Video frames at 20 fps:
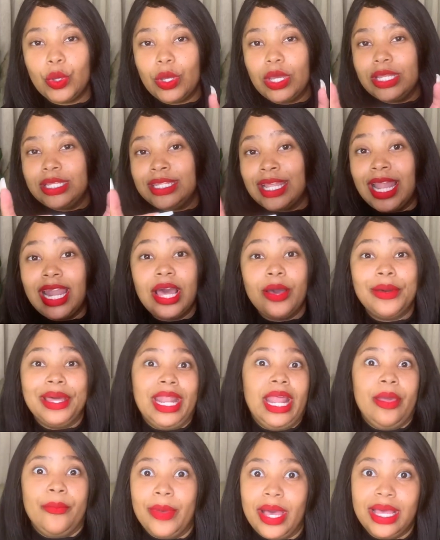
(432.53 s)
tell what
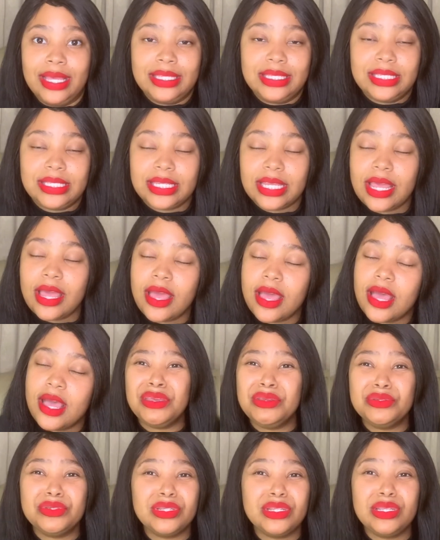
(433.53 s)
I must.
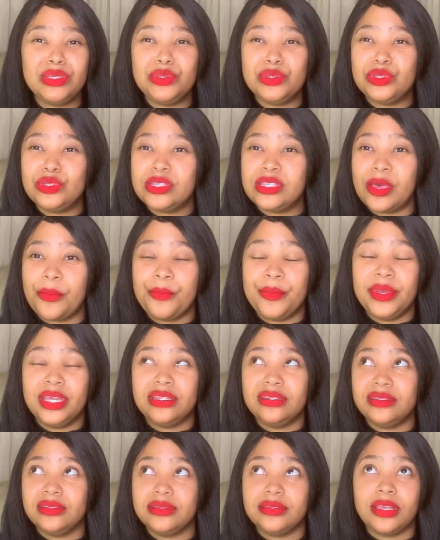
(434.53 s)
Usually used to
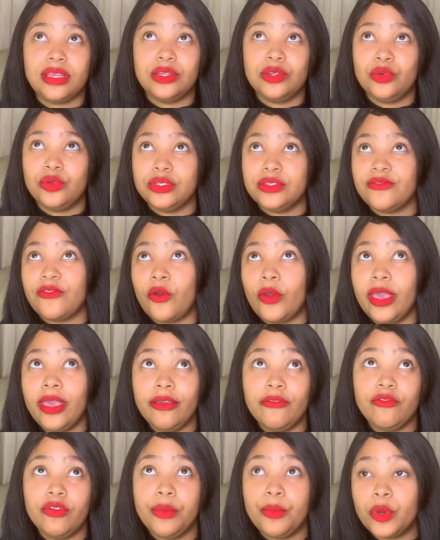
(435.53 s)
submit sick notes for
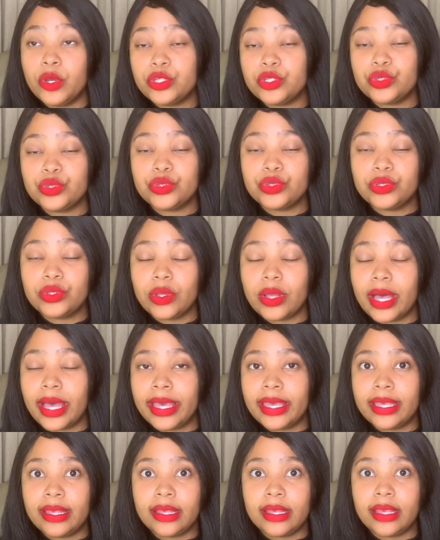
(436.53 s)
every module.
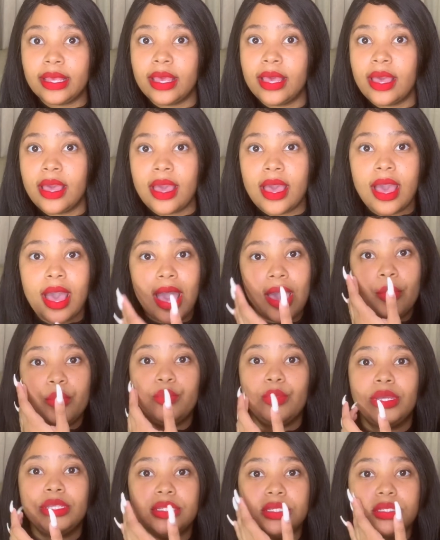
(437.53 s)

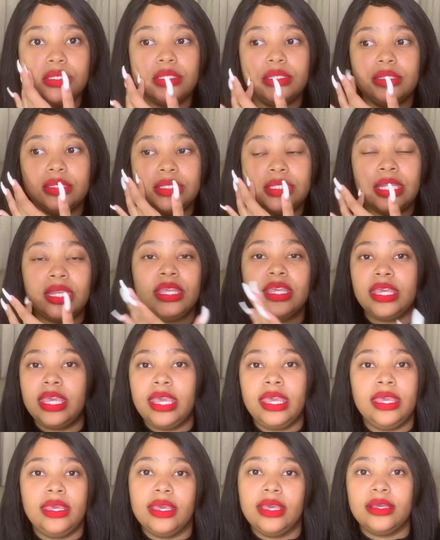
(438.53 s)
I just didn't
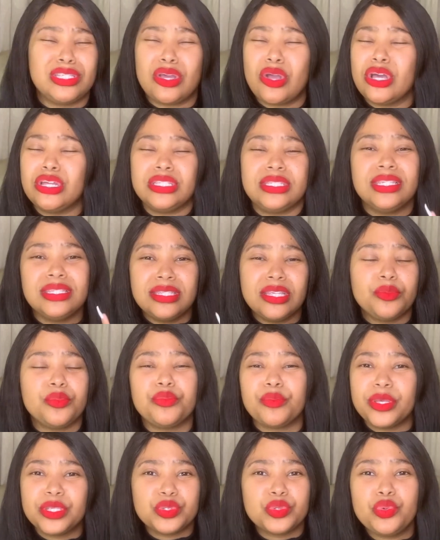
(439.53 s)
care. I'm consistent with
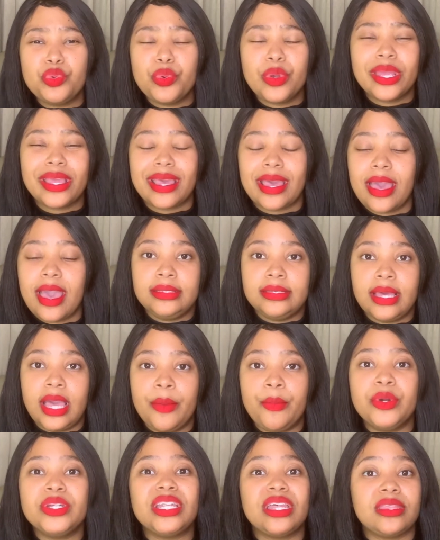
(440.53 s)
my schoolwork. I
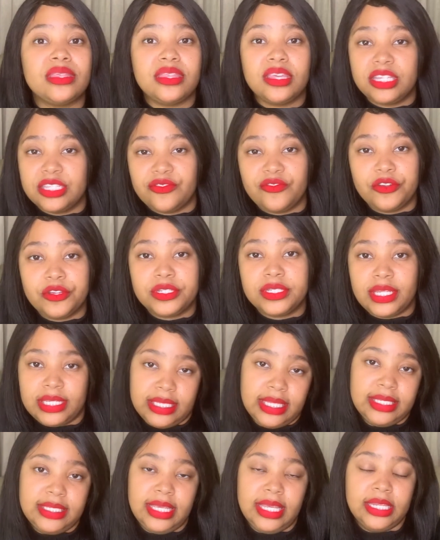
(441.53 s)
put other things first, as
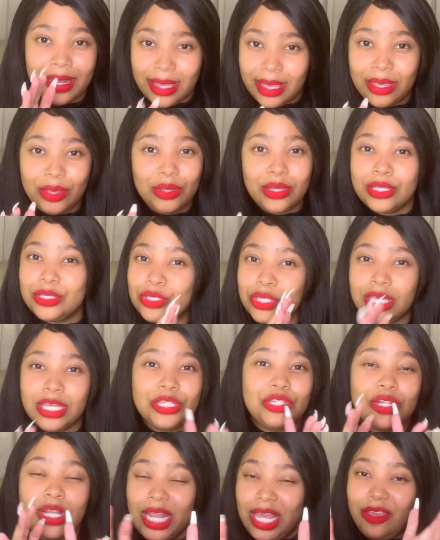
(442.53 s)
I said. You need to
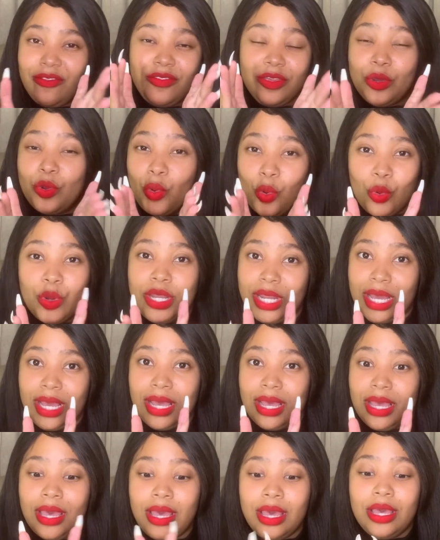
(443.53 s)
get your life in order.
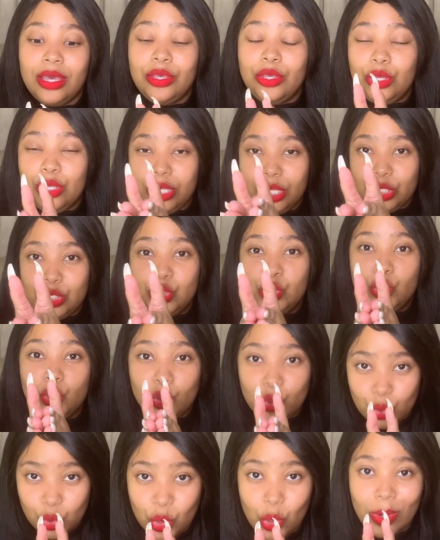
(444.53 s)
You need to
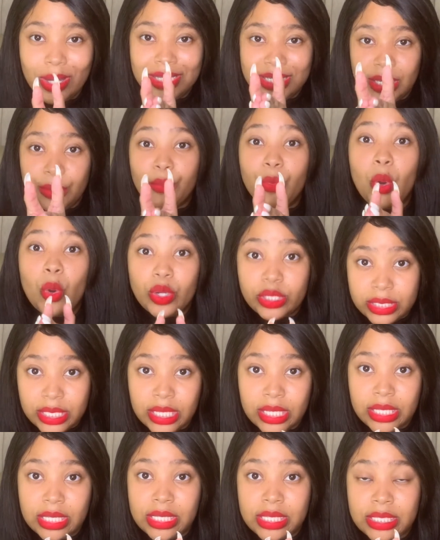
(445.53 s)
know what's
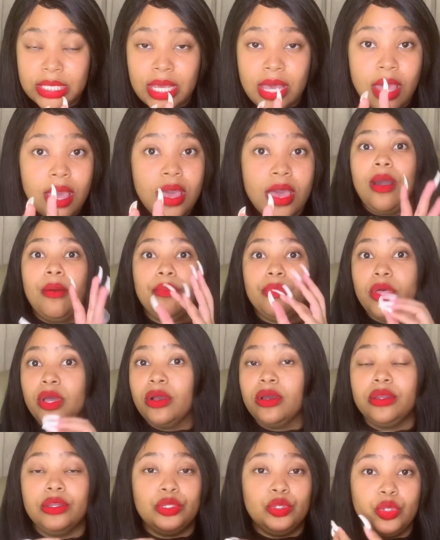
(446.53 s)
important. I'm not
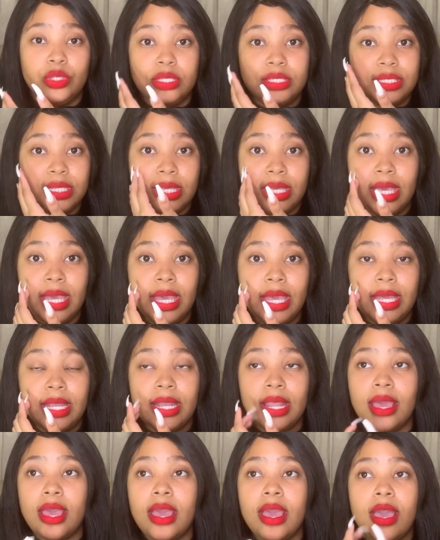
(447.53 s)
gonna do this
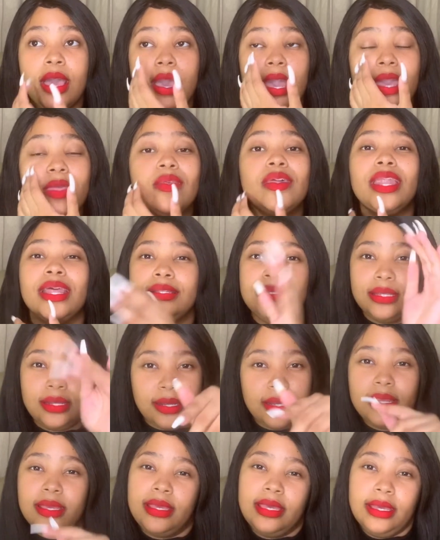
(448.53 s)
again. And then I did
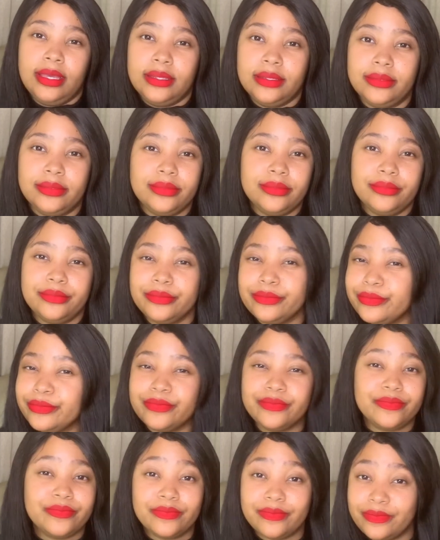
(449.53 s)
it again.
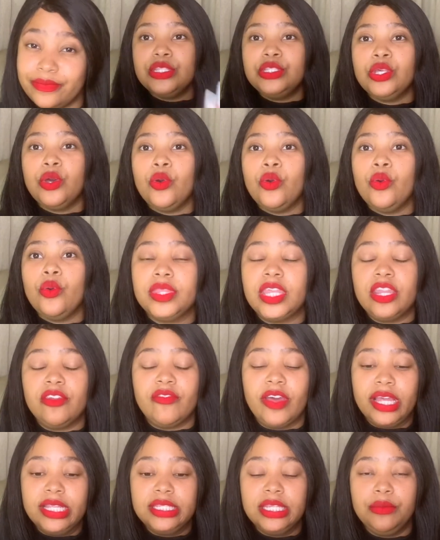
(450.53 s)
So they
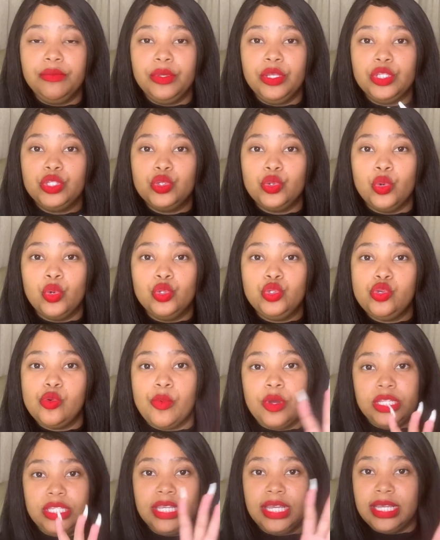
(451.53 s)
invited me to go to
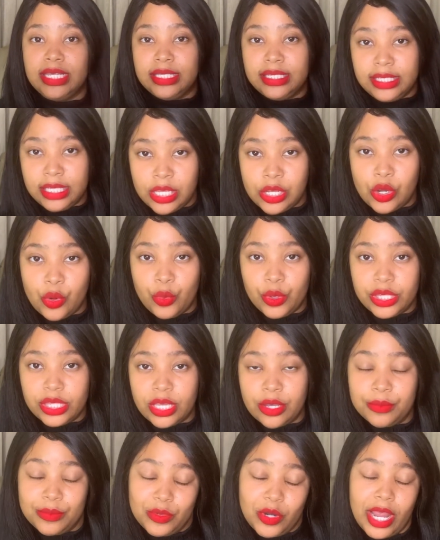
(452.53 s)
Monte Casino with
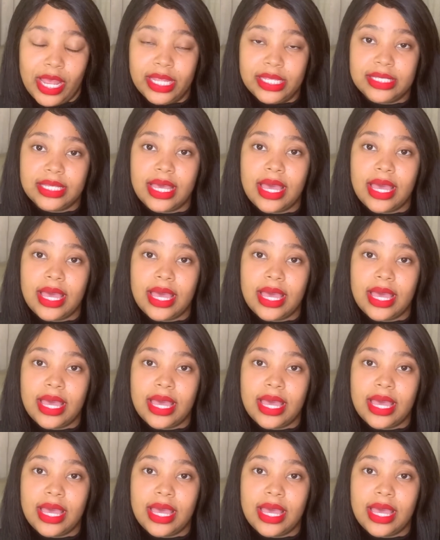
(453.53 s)
them, right?